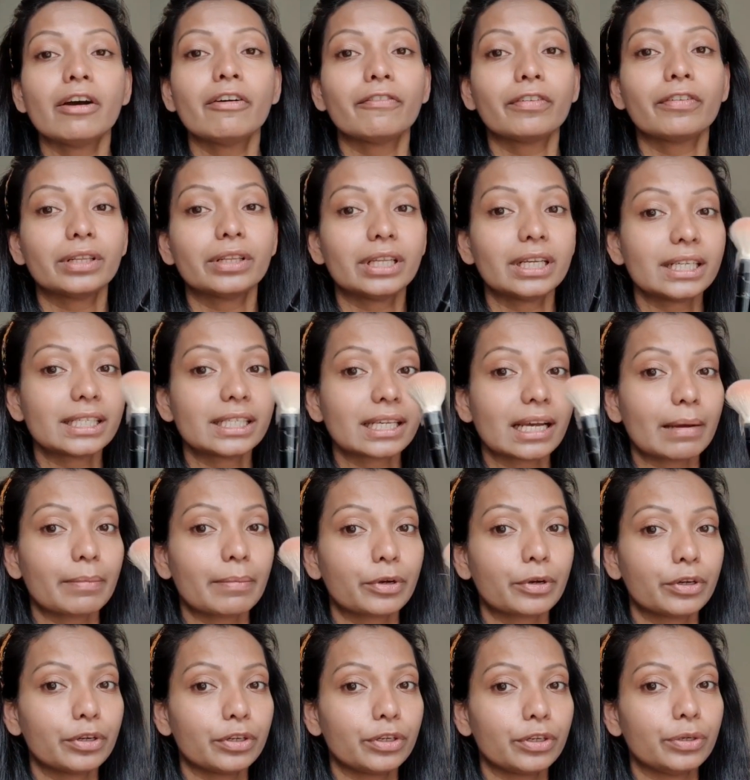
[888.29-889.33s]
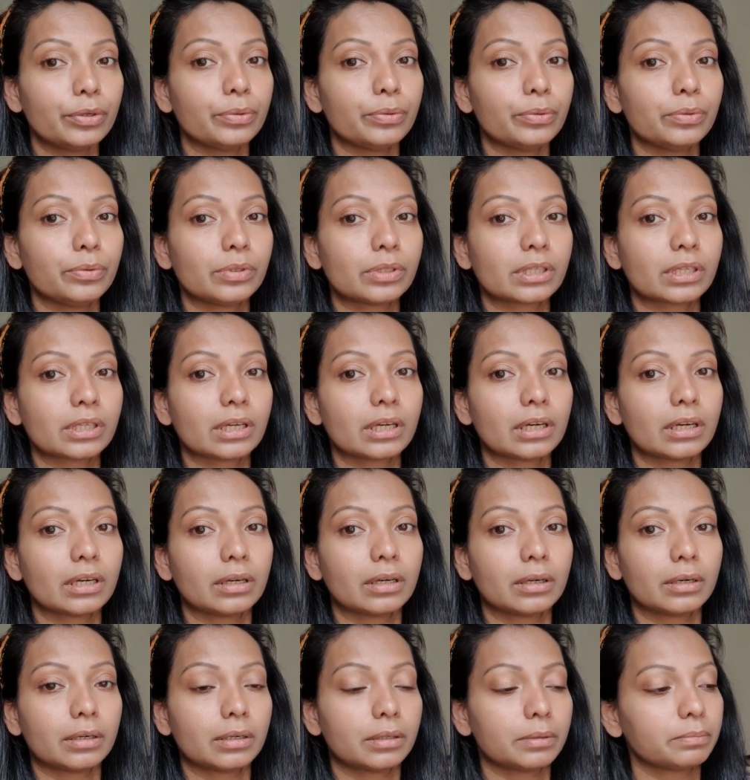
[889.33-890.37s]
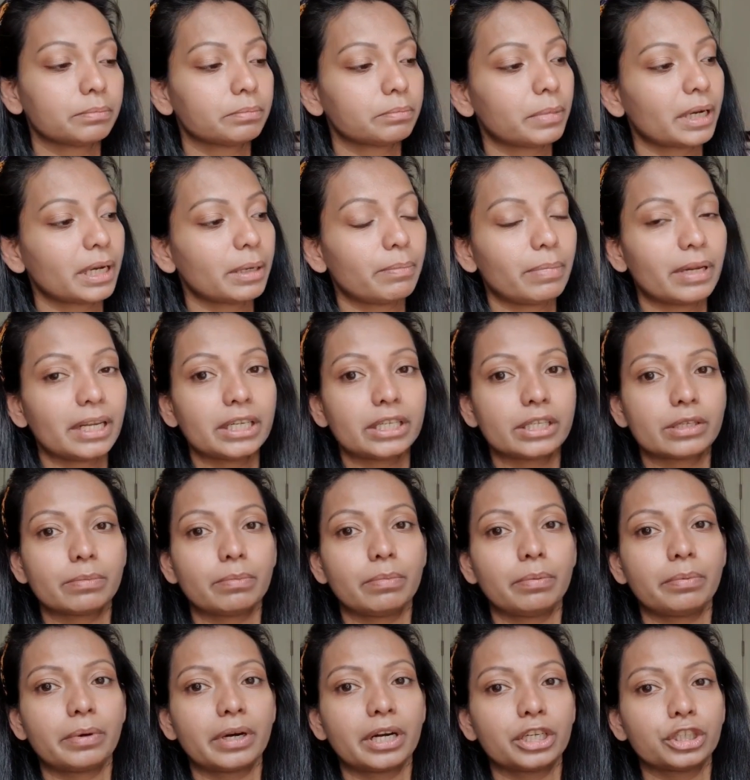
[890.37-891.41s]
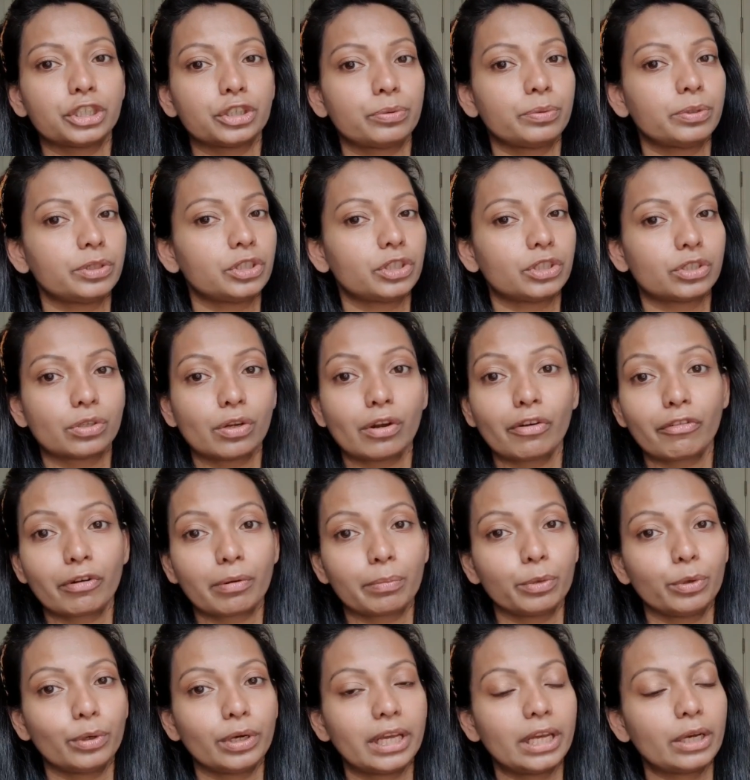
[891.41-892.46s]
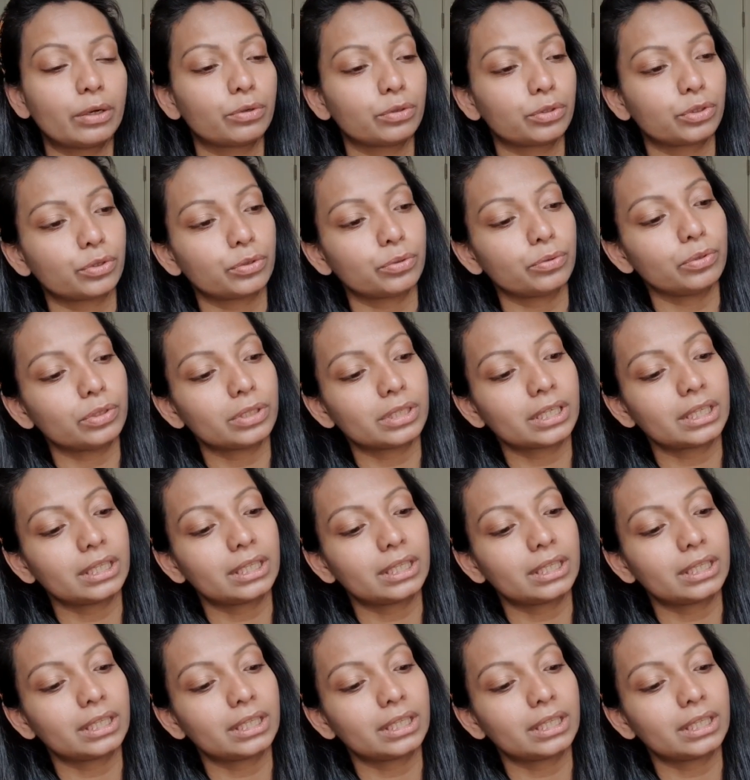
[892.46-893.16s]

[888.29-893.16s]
For this I'm going to use my blender brush, which is not from Eco Tools.